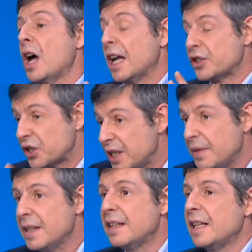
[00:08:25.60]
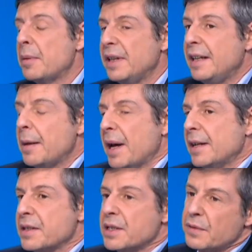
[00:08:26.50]
achieving the
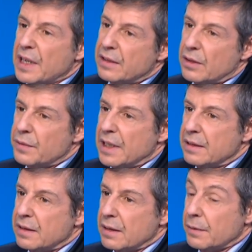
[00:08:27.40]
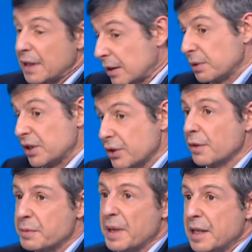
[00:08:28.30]
independence of that region
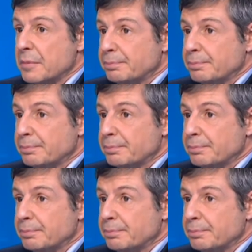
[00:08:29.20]
of Spain.